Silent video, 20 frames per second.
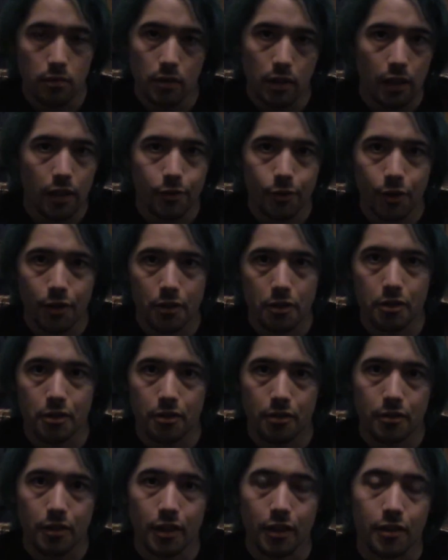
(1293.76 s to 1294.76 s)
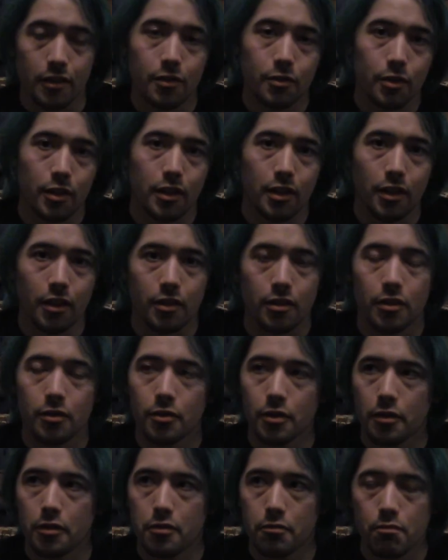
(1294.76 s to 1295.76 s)
I'll try
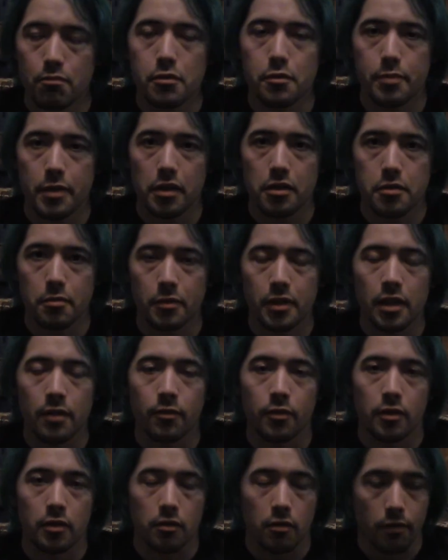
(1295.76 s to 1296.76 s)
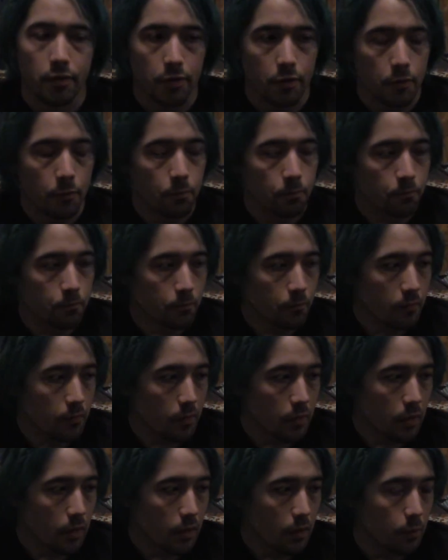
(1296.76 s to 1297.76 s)
to spare some time for a review.
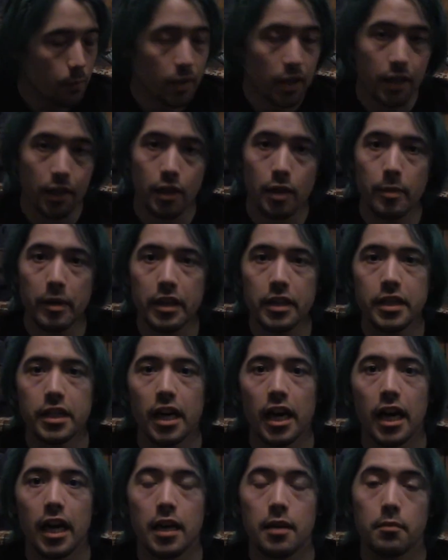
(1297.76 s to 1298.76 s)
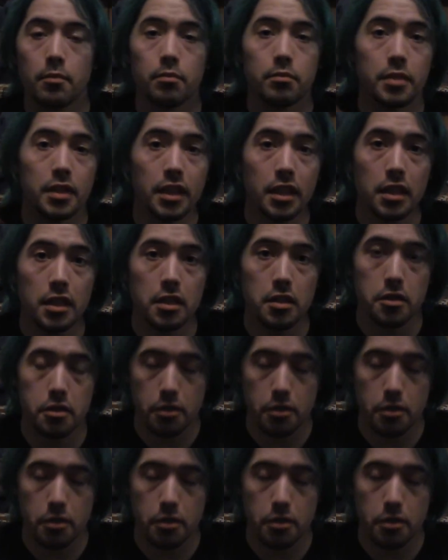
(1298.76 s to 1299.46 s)
But in the meantime, please